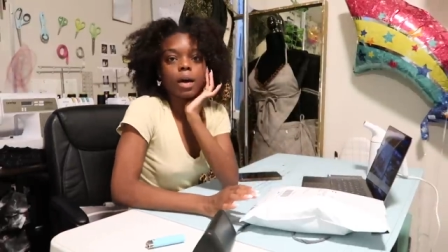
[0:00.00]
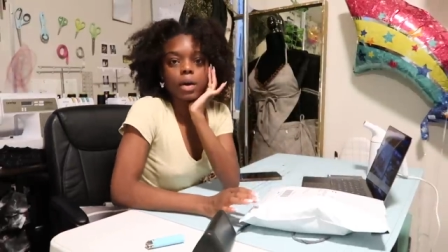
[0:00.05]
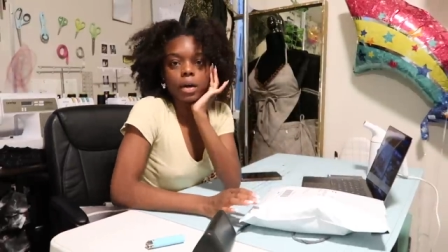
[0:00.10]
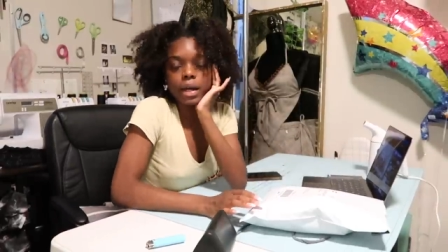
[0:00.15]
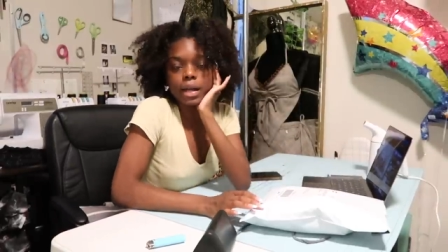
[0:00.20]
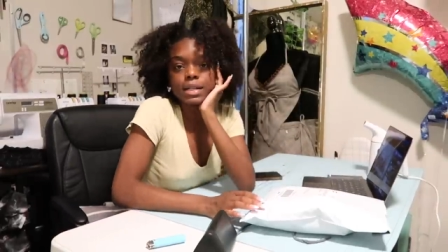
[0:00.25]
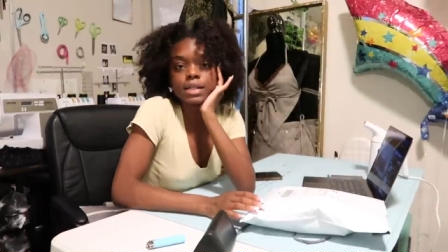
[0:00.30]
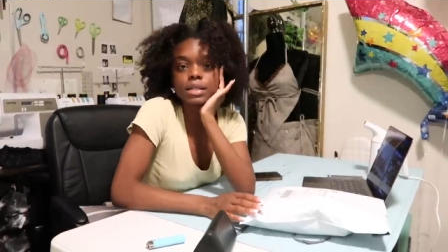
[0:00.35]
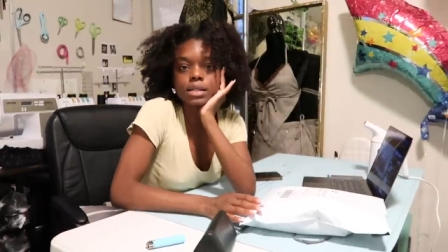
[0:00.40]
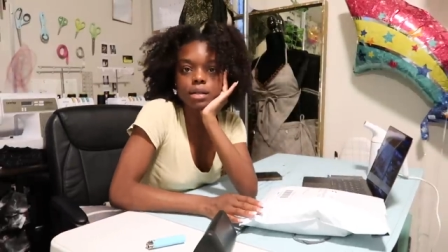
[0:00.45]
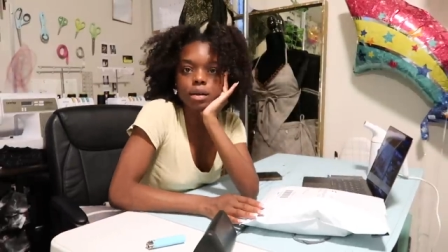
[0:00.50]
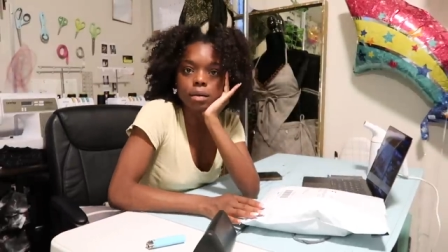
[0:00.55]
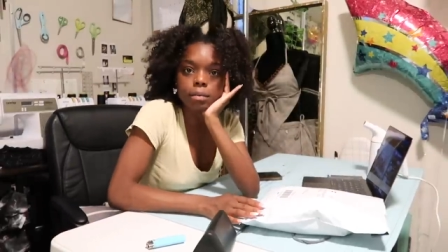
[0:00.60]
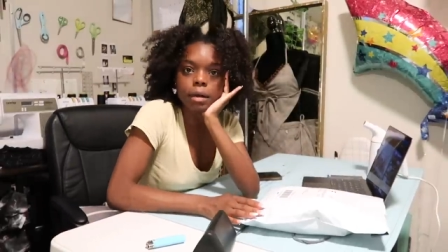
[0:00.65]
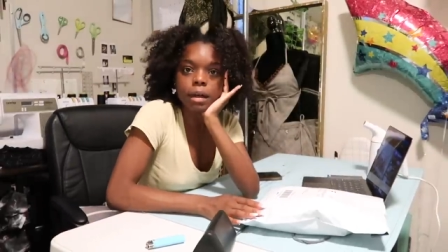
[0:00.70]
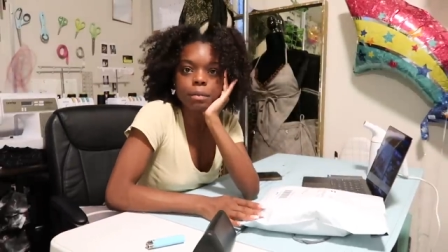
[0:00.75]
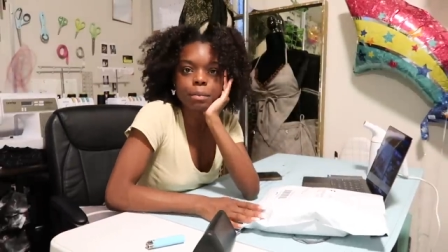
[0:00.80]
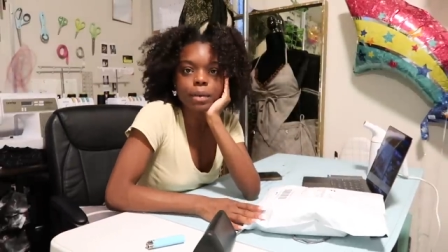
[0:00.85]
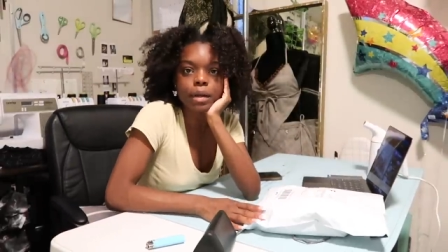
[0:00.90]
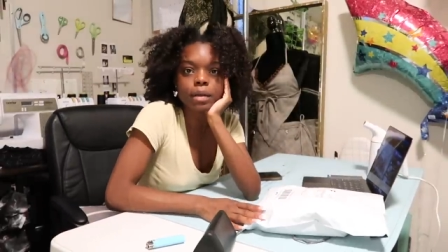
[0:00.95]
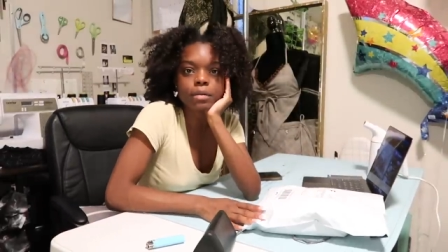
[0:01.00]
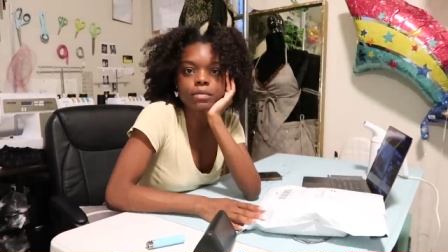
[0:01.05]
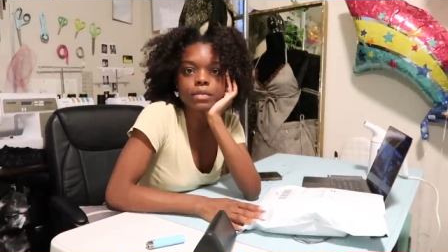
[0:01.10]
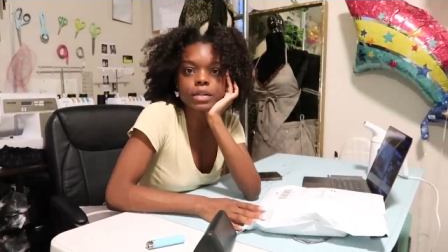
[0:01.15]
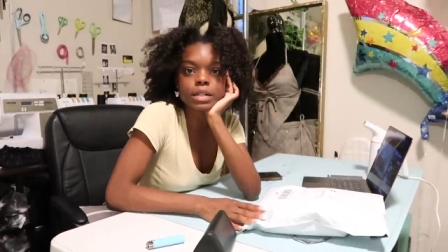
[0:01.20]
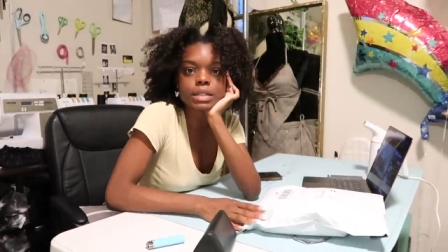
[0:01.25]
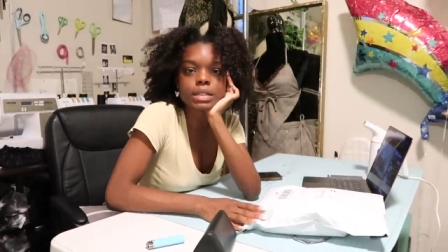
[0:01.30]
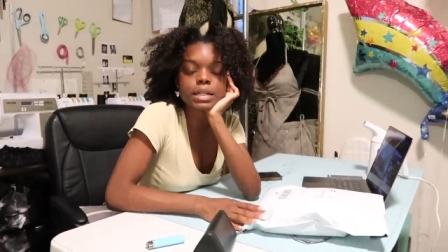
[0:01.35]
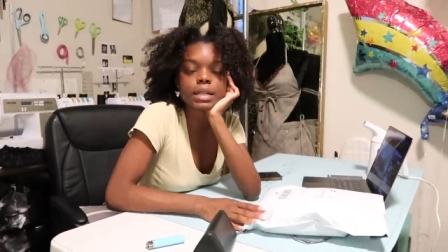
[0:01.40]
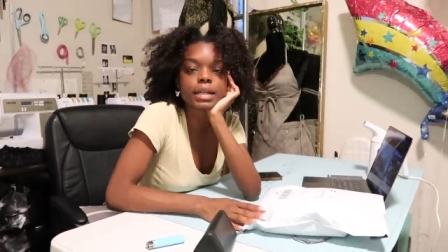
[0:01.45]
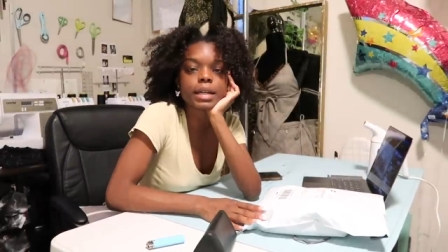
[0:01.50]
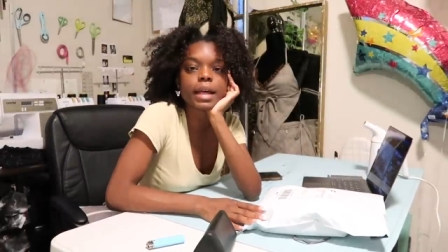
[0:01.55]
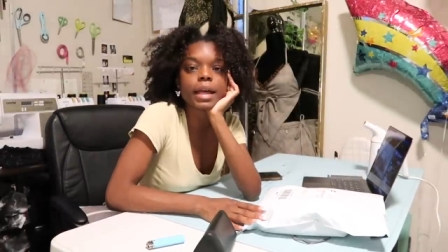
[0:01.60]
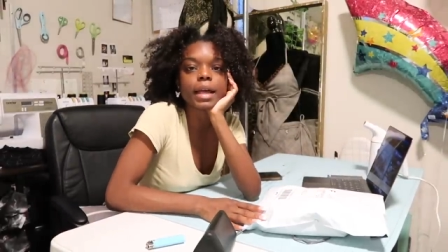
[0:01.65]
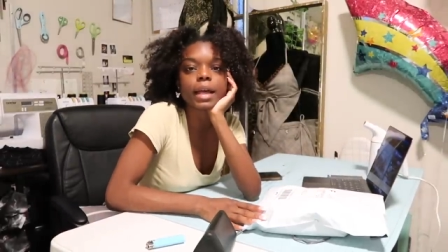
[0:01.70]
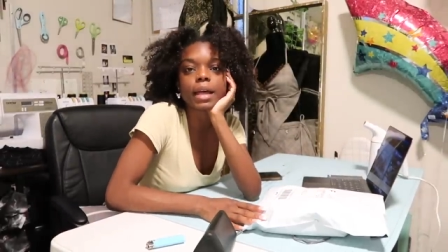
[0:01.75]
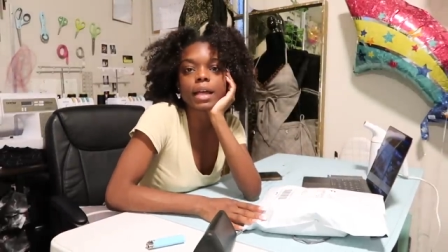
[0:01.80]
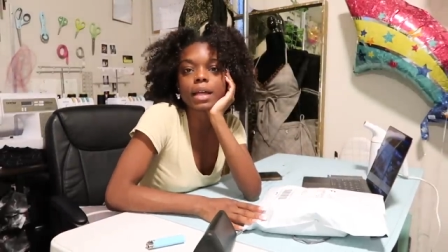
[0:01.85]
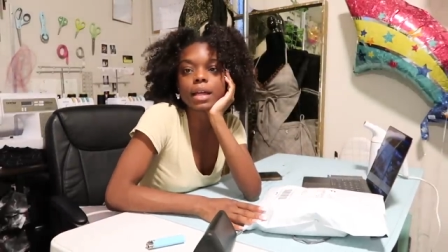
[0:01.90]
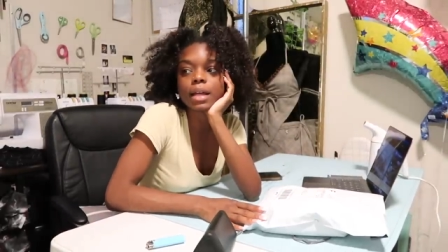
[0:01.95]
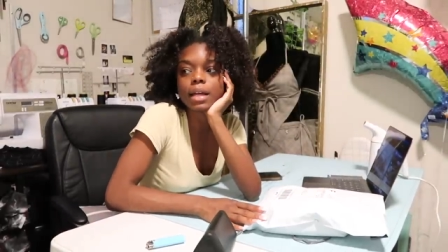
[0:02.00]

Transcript: Okay, so my plan for today